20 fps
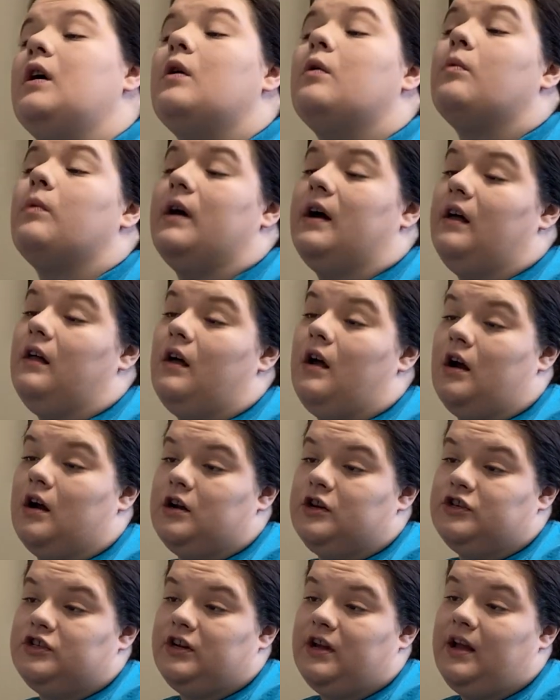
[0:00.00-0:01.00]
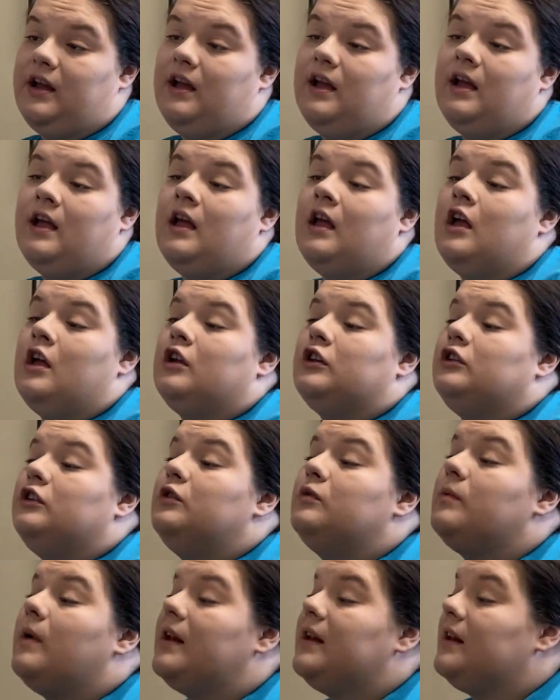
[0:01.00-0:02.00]
Well, RJ,
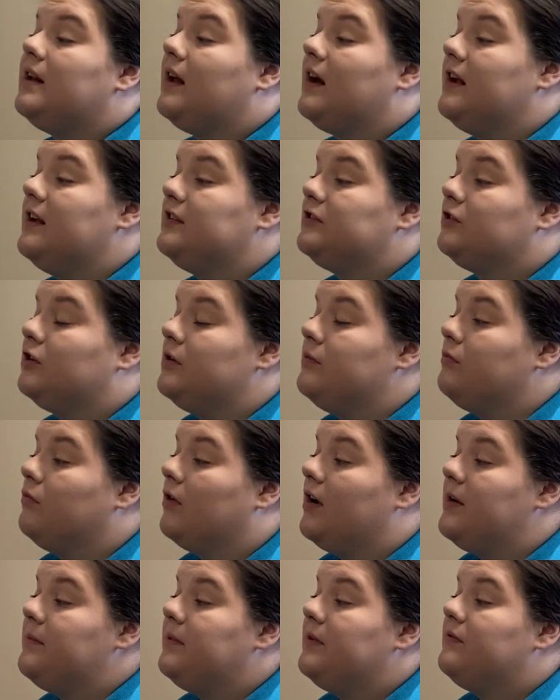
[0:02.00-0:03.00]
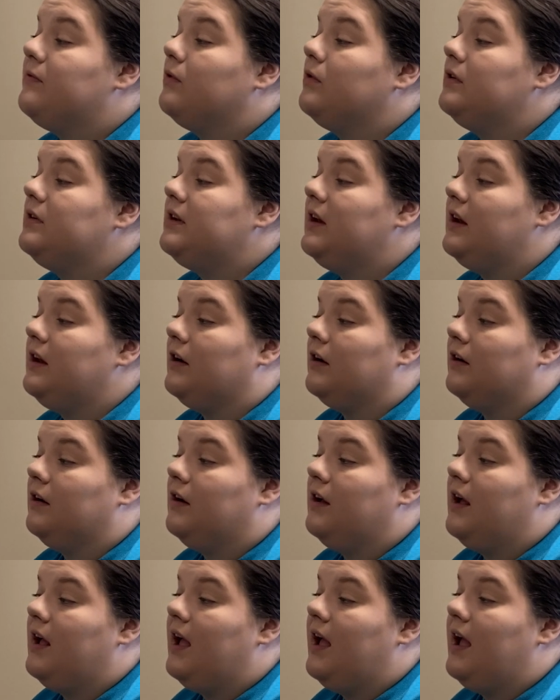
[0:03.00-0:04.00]
you wanted ice cream right before
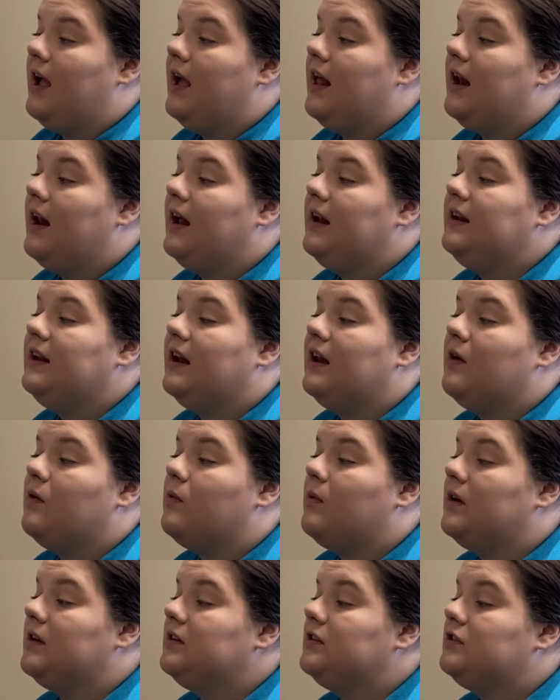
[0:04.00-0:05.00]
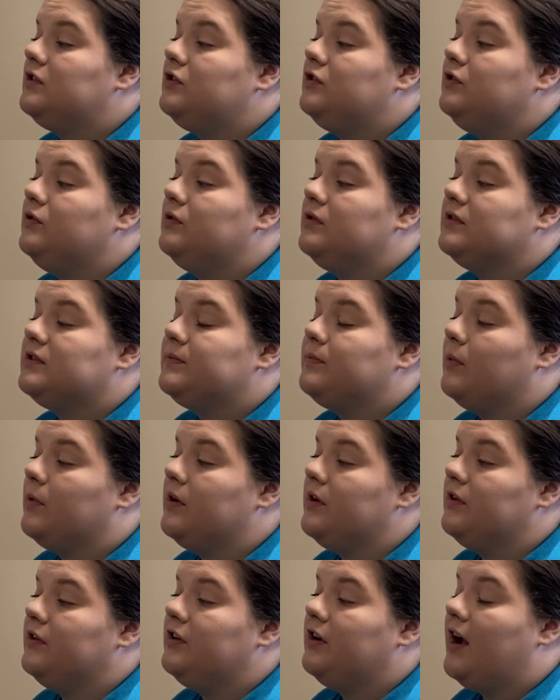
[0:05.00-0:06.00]
dinner, and I didn't want you to
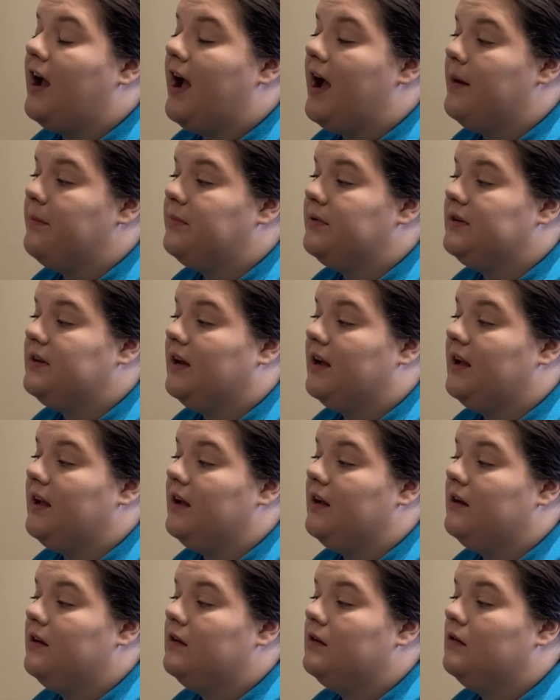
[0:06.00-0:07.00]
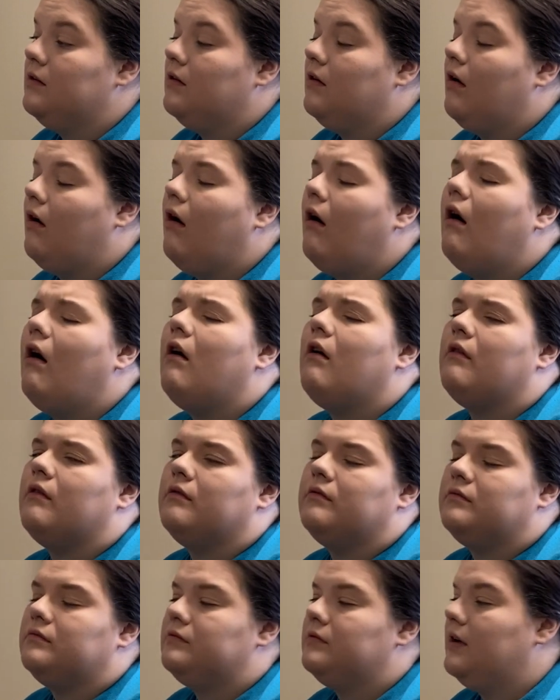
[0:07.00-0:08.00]
spoil your appetite. Oh,
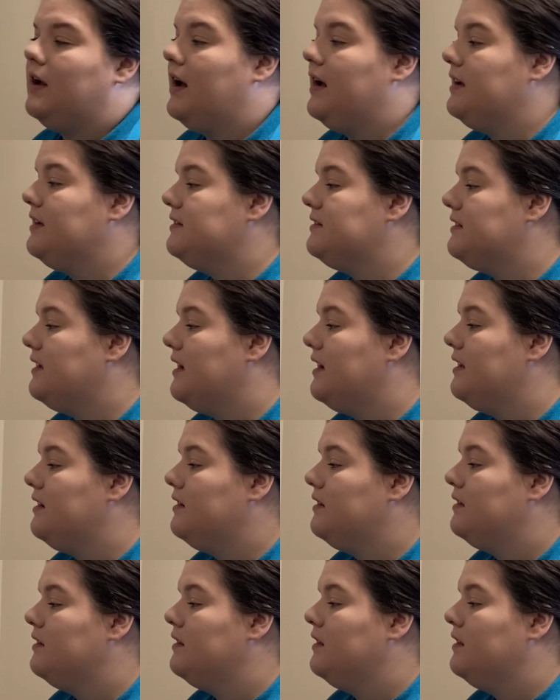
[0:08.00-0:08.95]
I said.